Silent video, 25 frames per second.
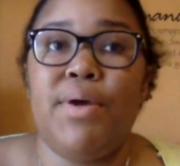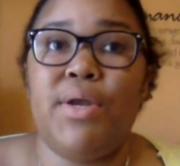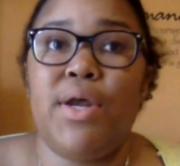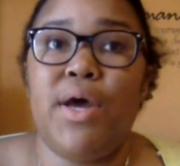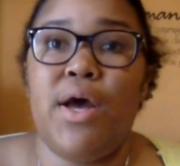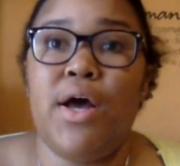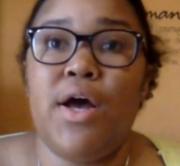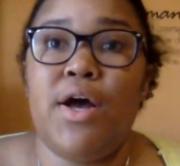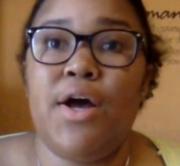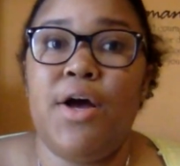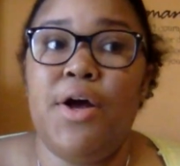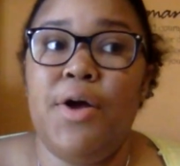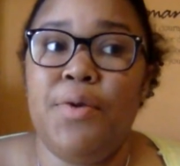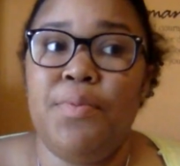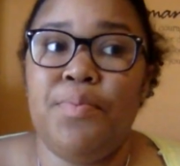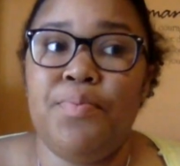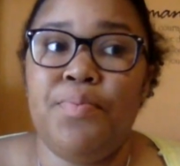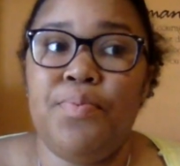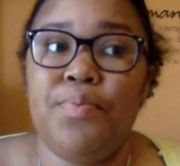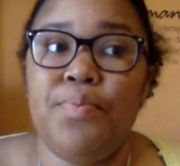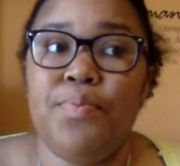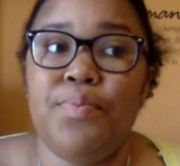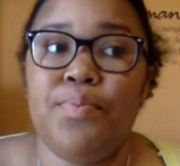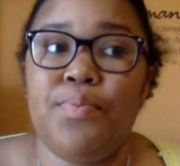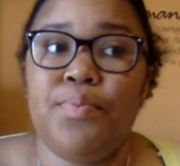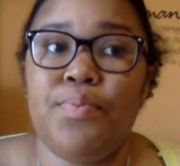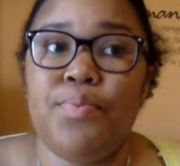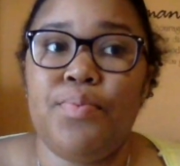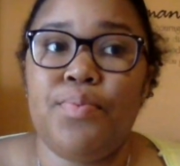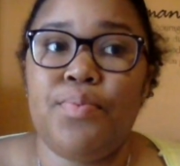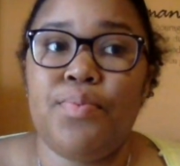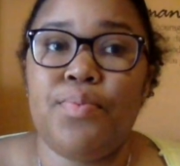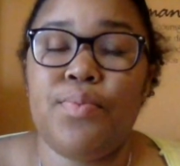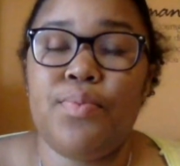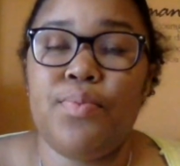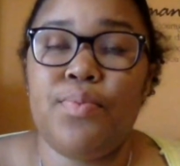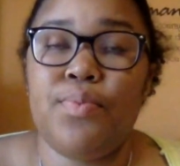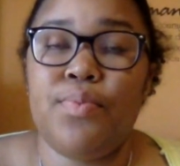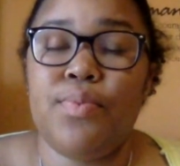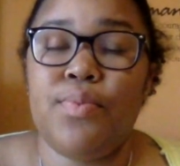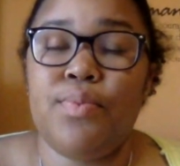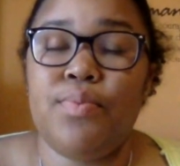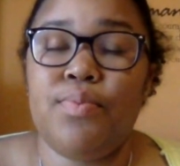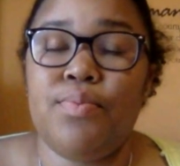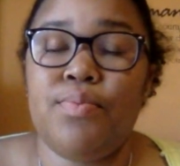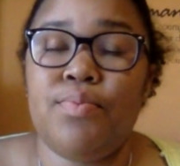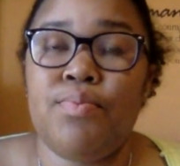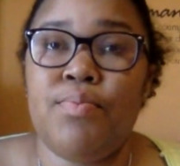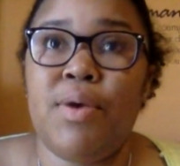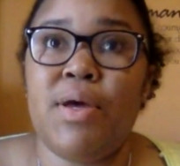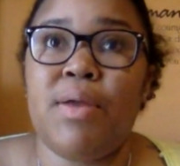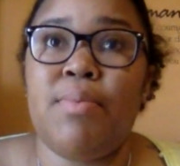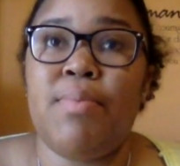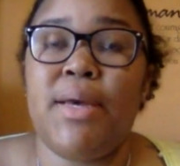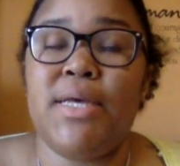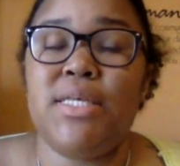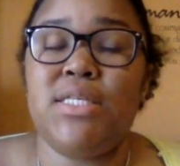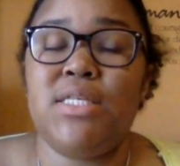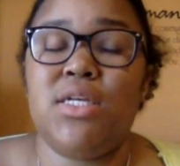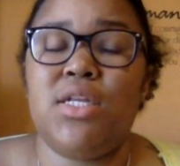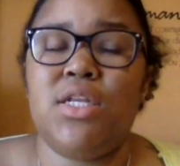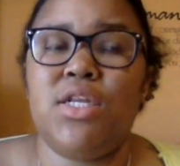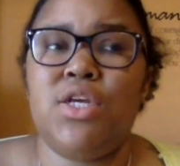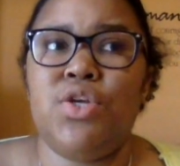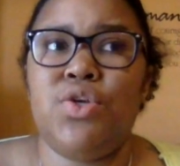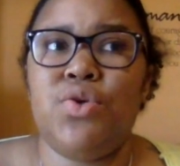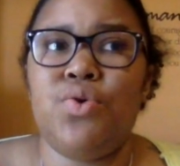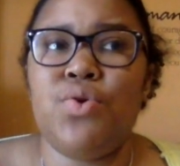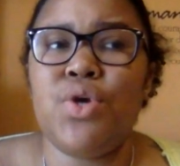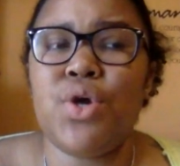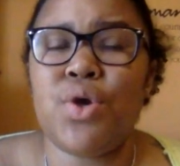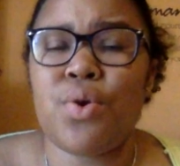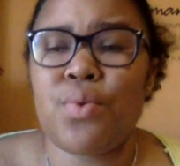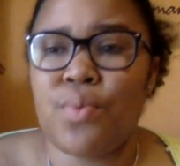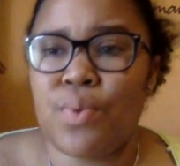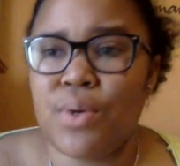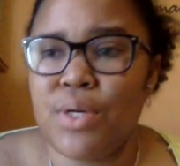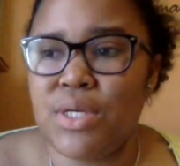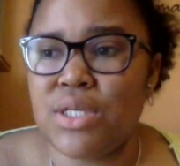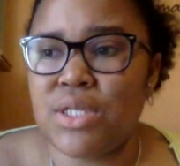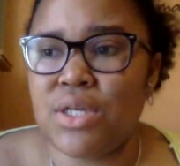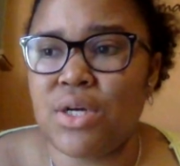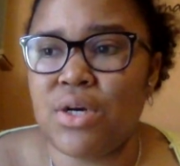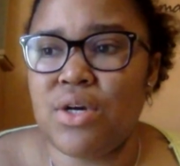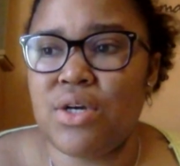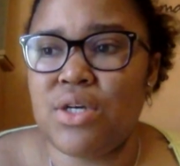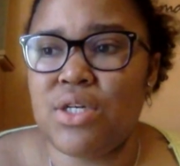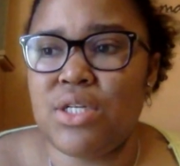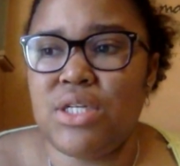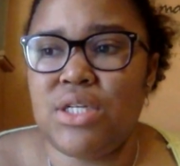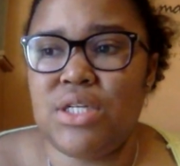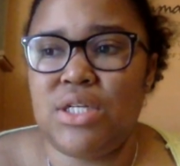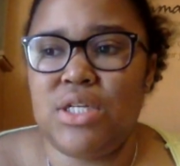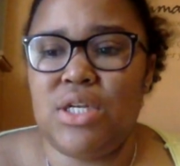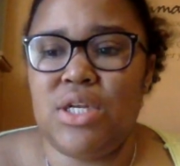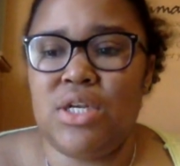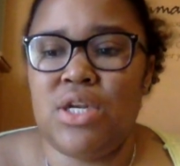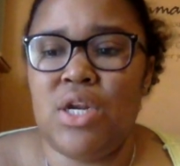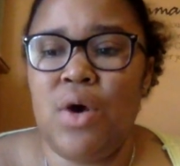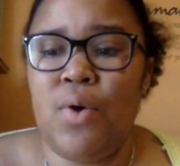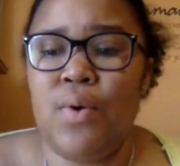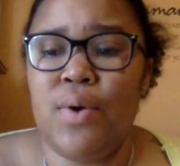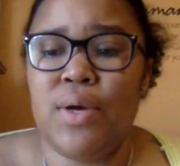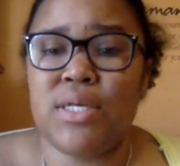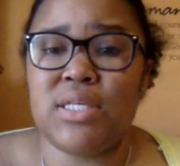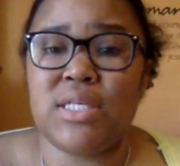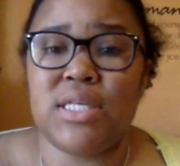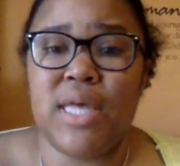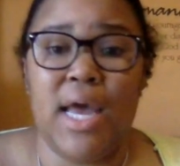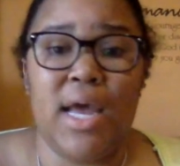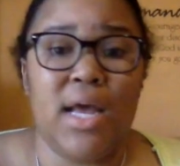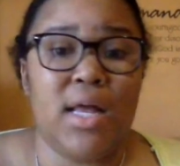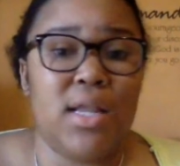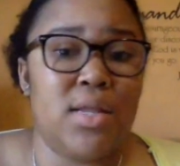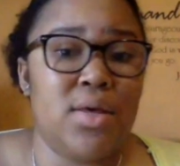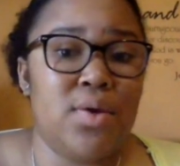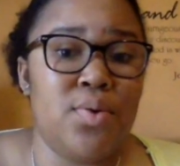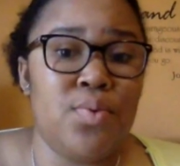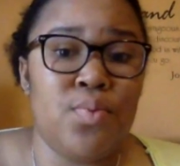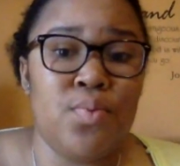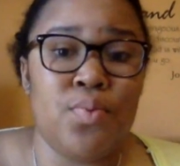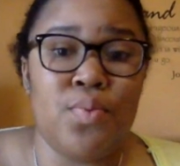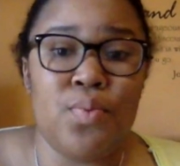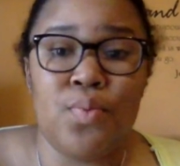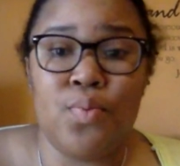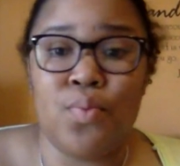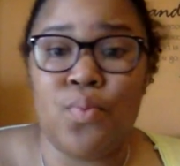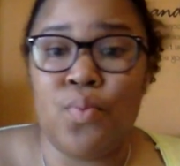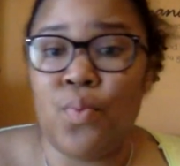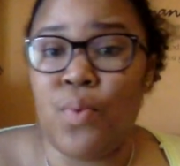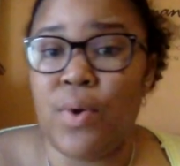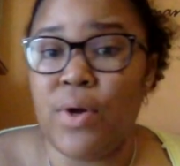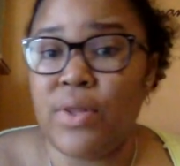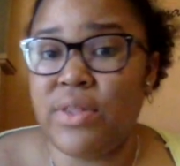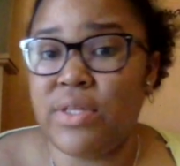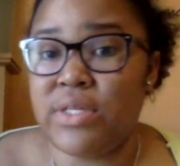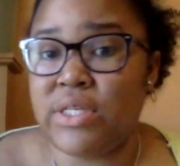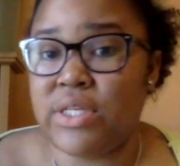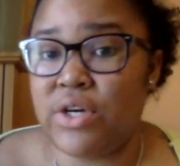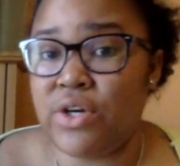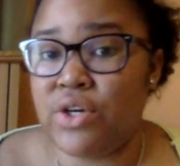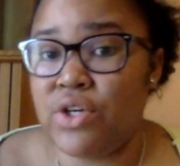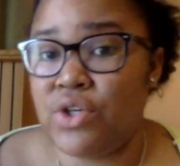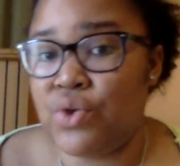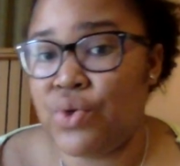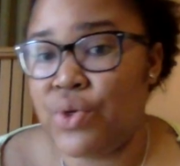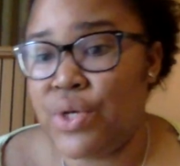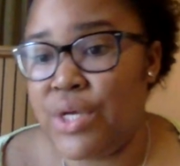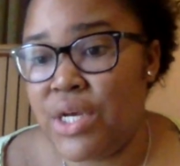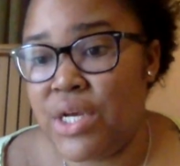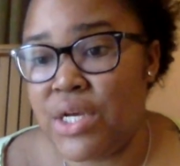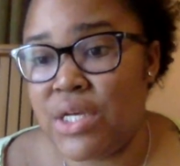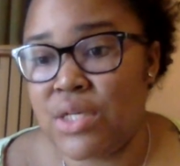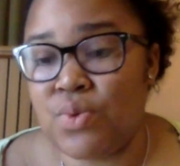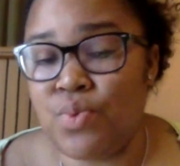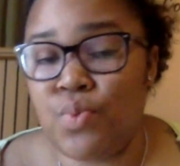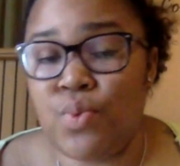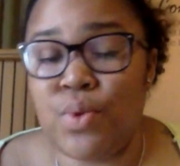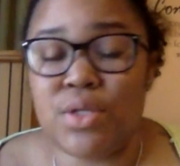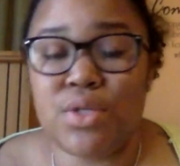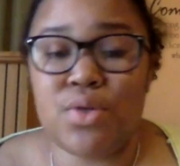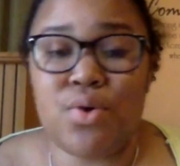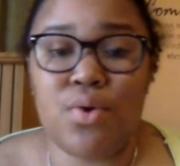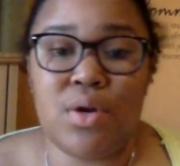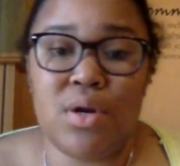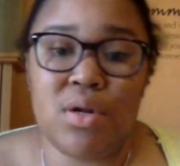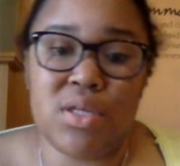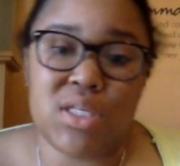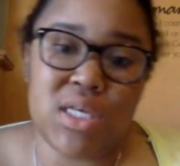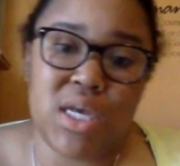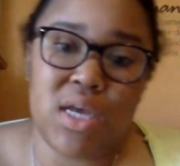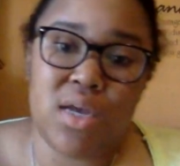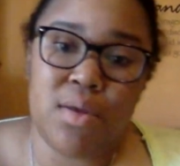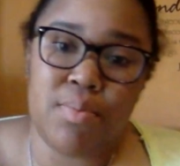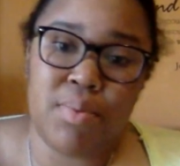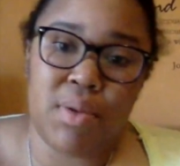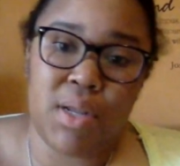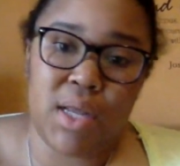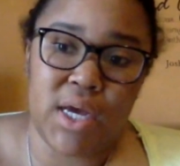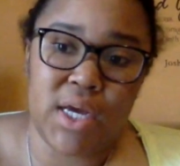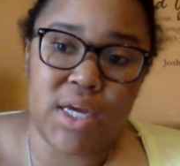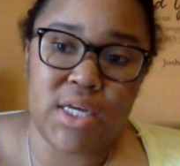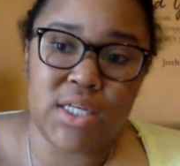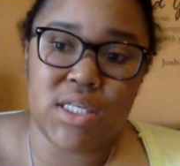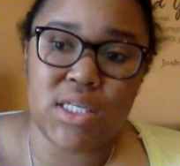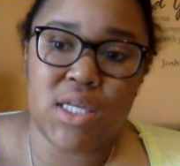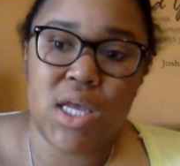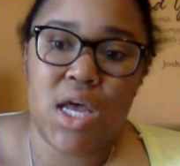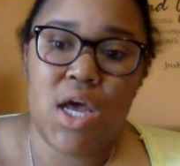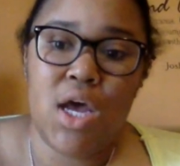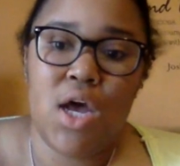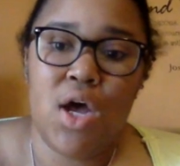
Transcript: you. But basically do your research, know exactly what the surgery is, what's going to take place,